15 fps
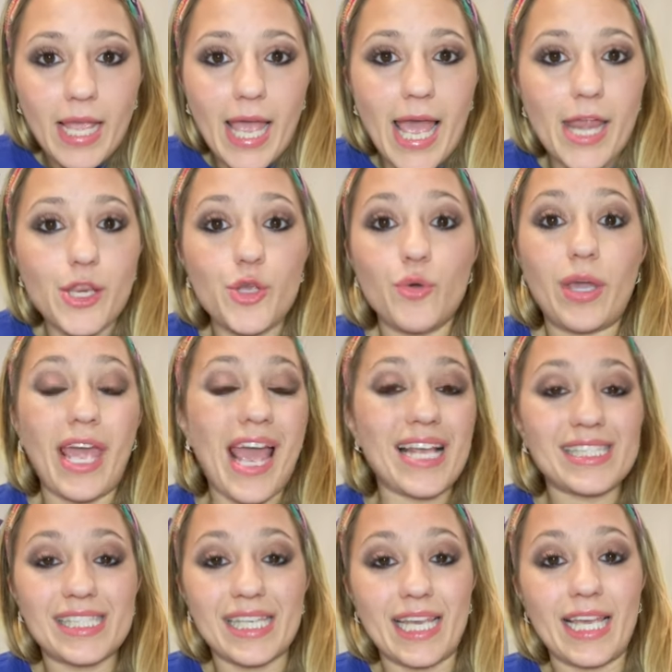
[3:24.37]
and you can't
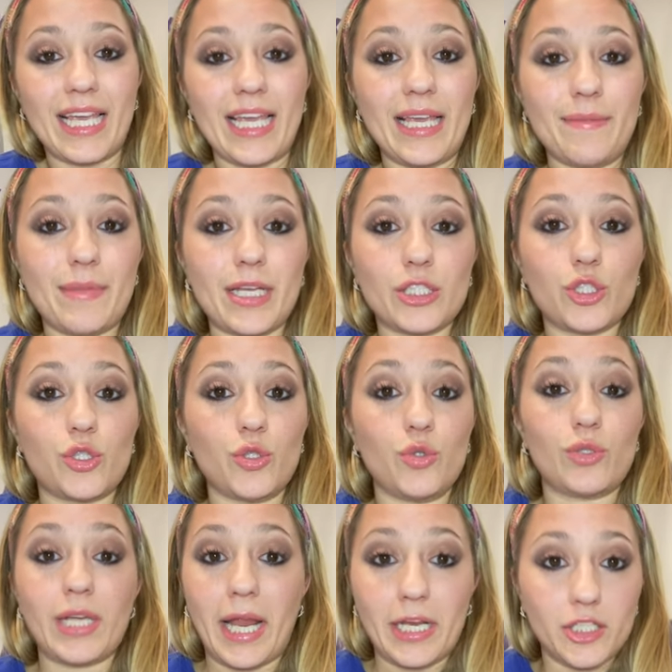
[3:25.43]
seem to
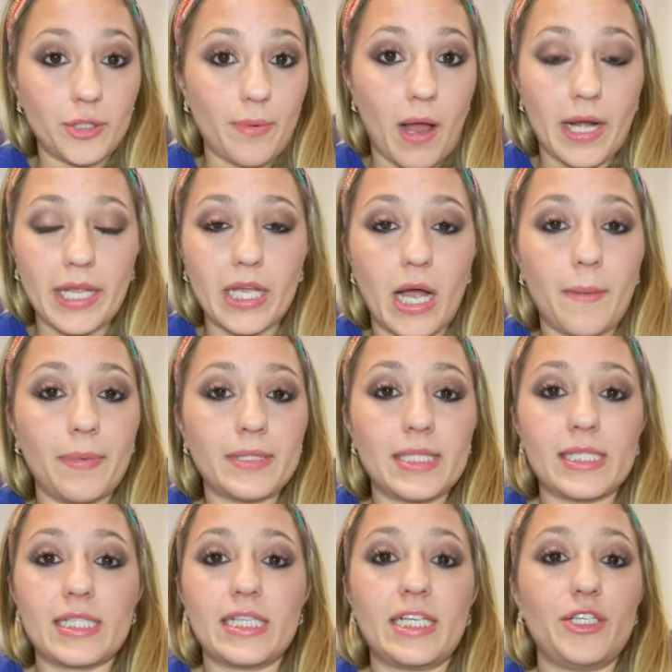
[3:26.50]
change your body
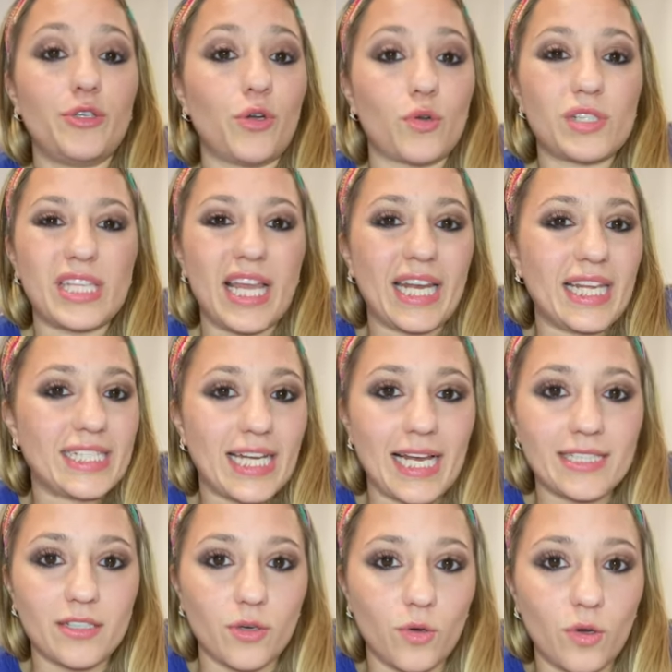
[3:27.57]
composition, you don't see any
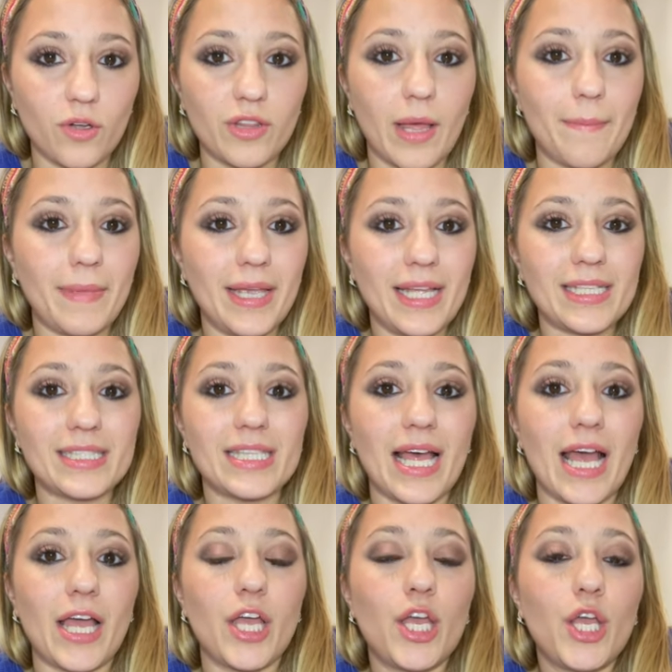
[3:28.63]
change at all, that means
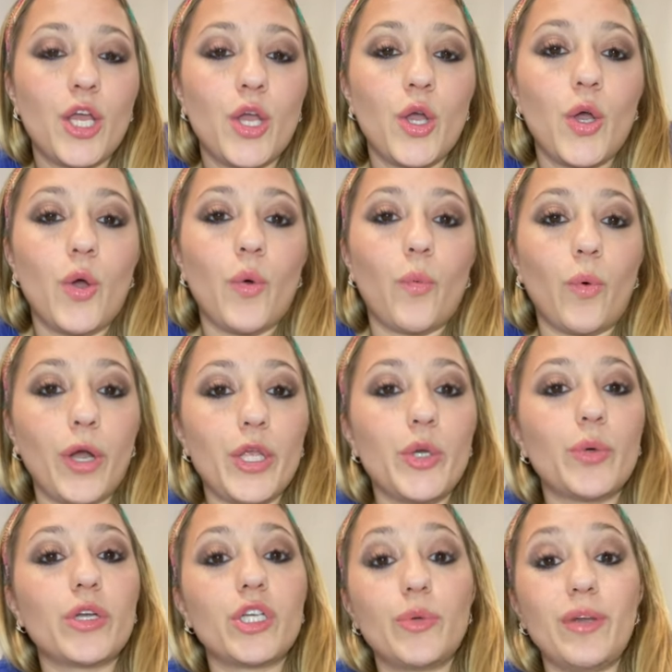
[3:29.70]
that what
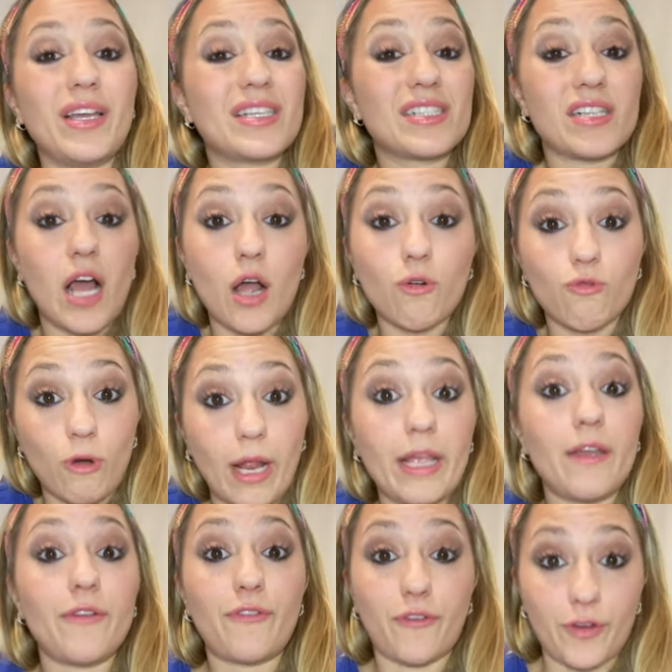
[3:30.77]
you are doing is not
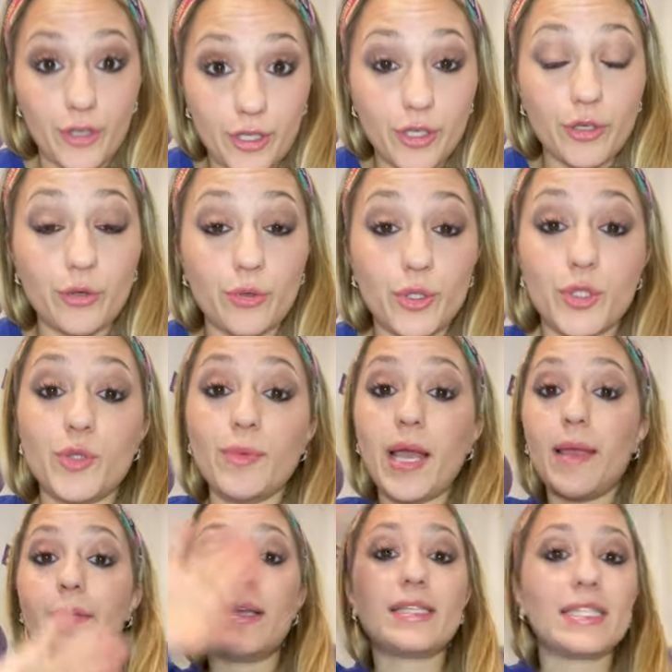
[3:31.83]
right for you. You
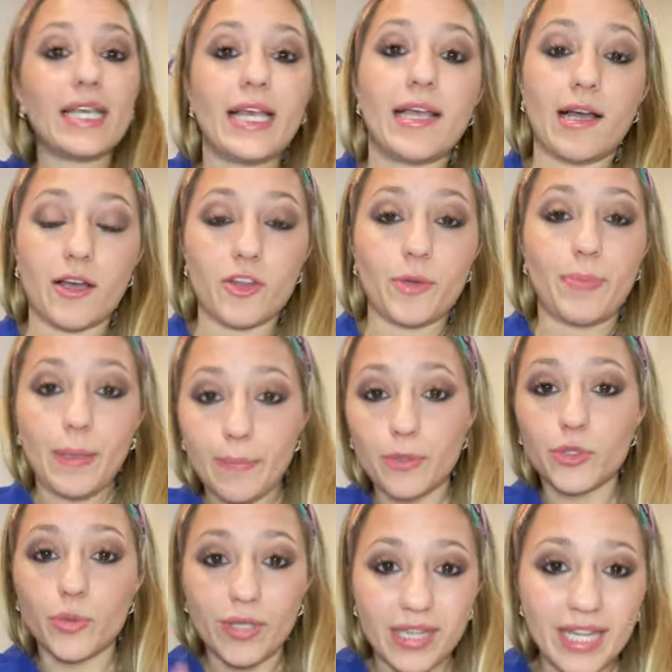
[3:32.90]
may be seeing other people
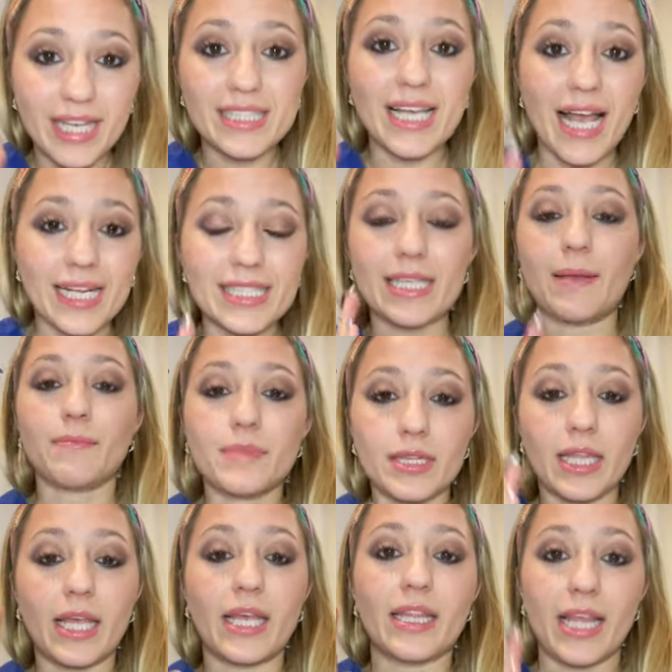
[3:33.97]
doing the exact same
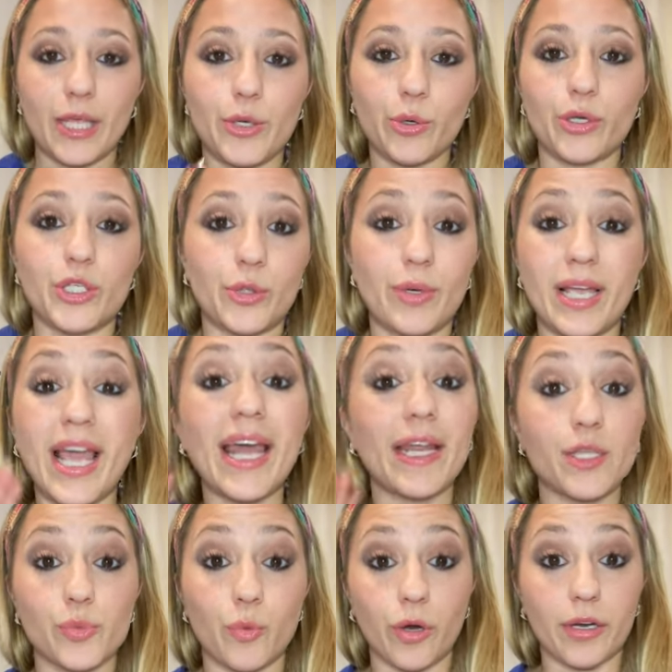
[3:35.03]
thing that you're doing and
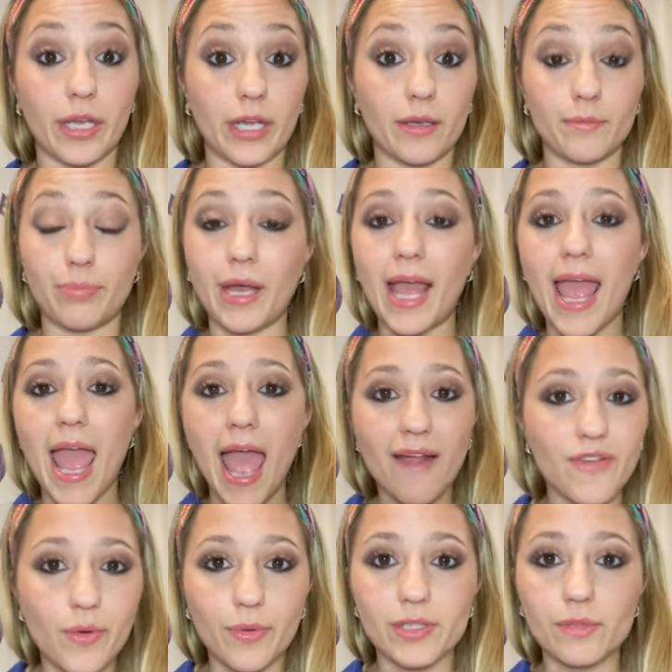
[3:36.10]
it's working, but
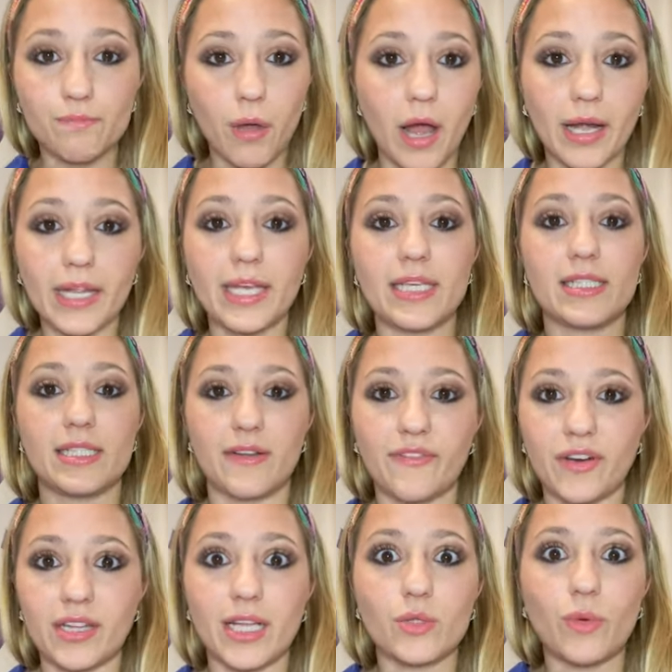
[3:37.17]
everyone's body is
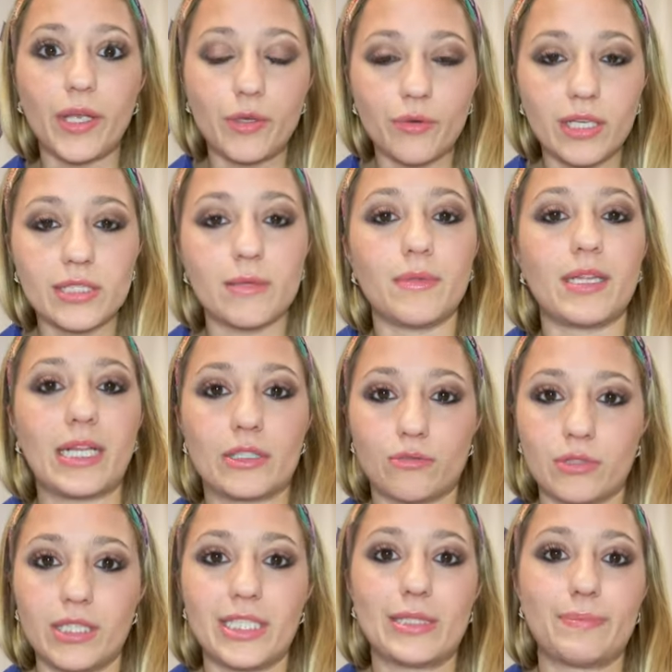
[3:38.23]
different. That's why you need something that's
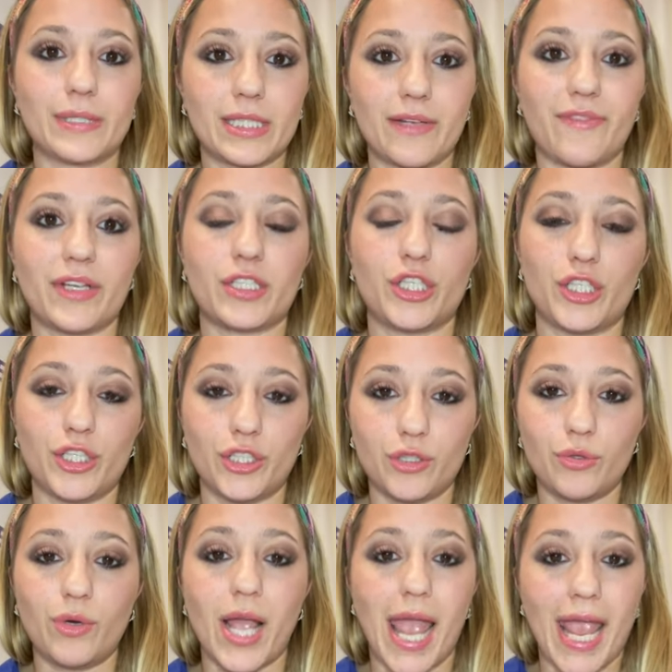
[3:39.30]
really specific to
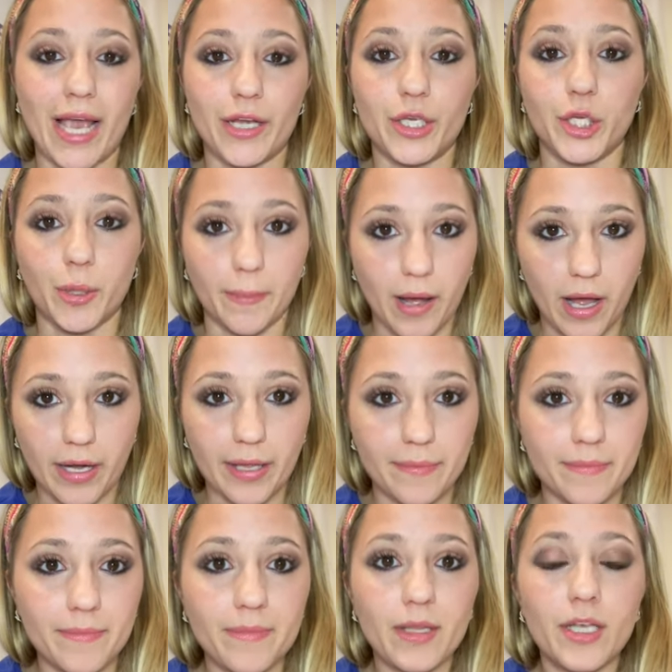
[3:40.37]
you and your body.
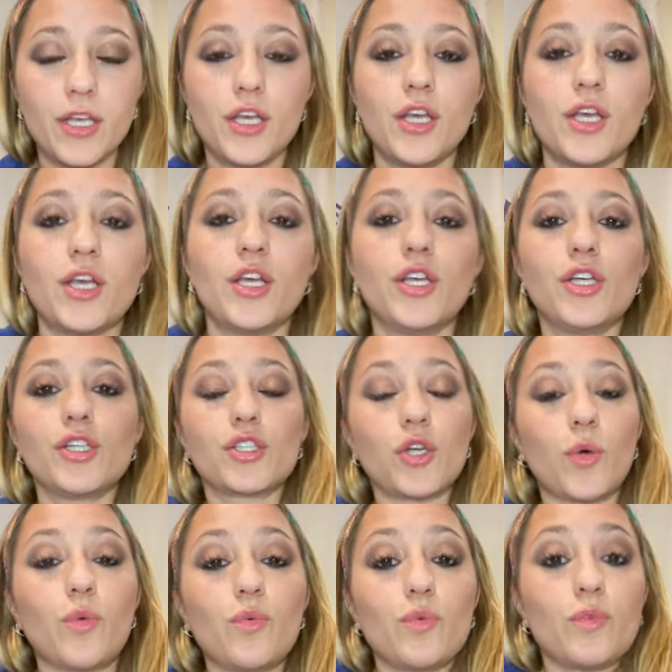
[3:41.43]

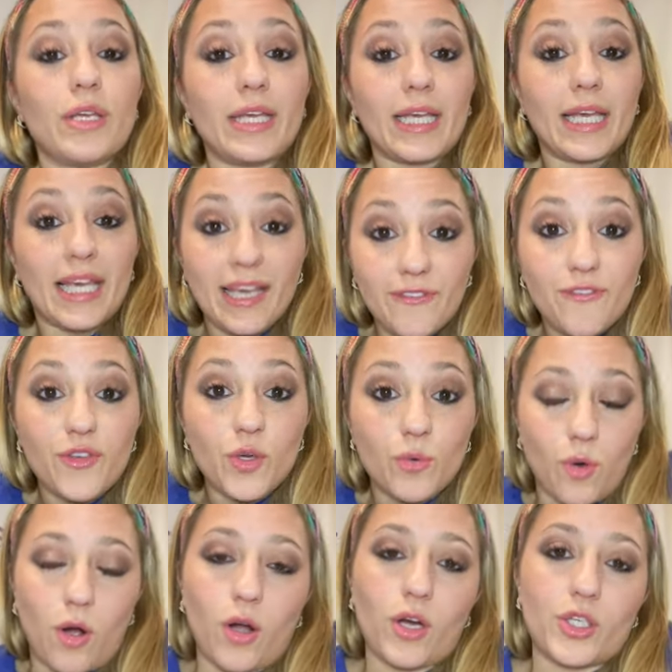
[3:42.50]
So if you
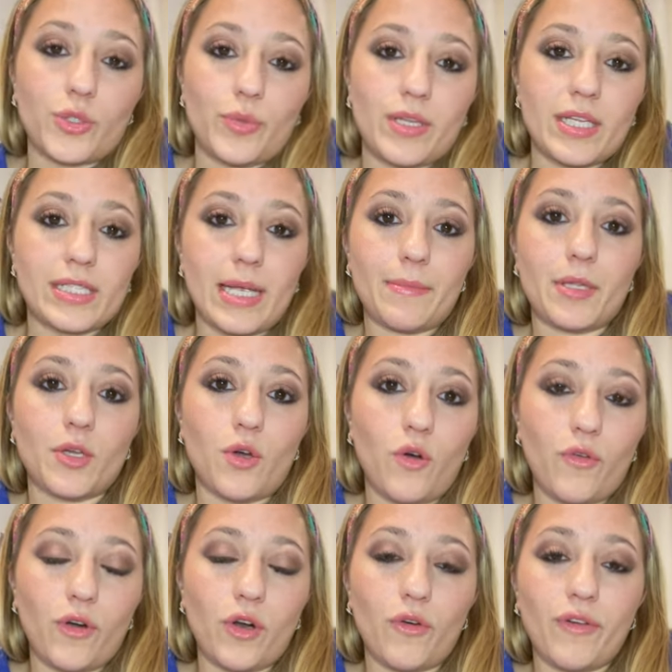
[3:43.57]
are doing the same thing
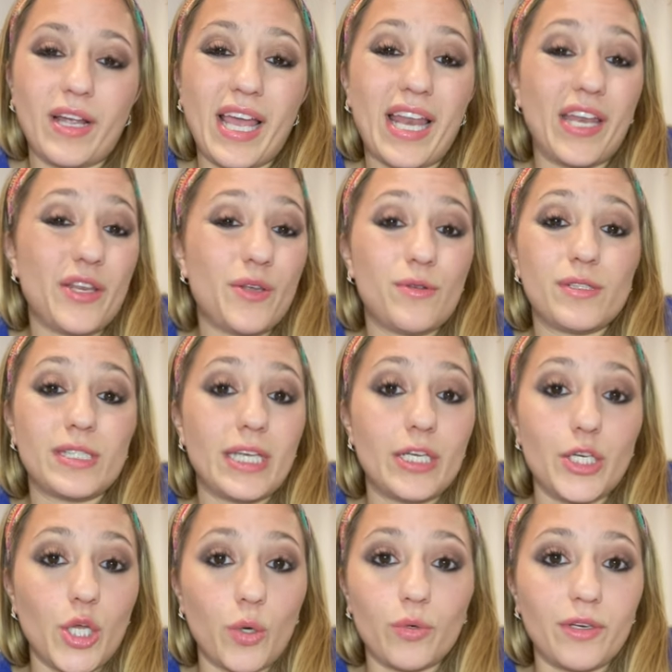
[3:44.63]
over and over again and you see
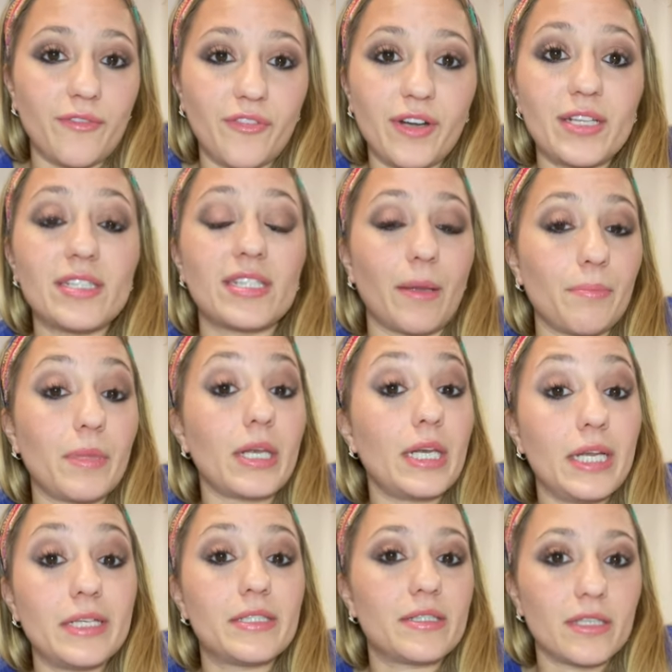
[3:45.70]
no difference, something
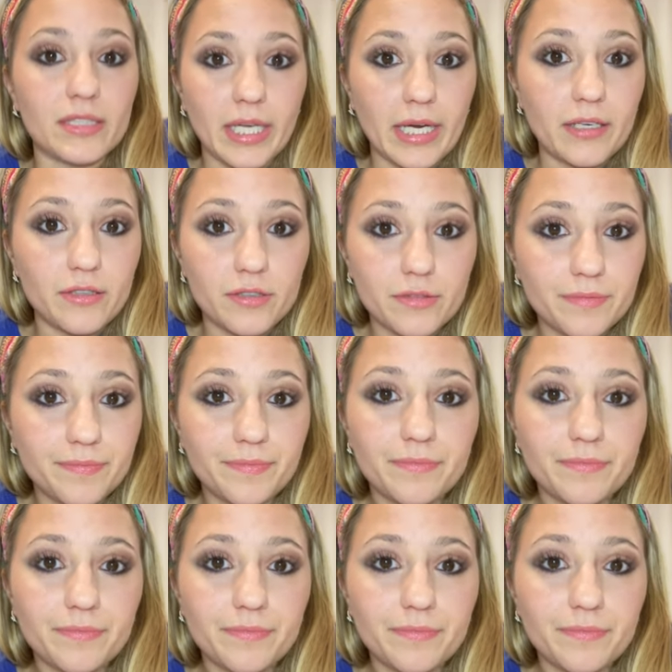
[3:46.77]
needs to change.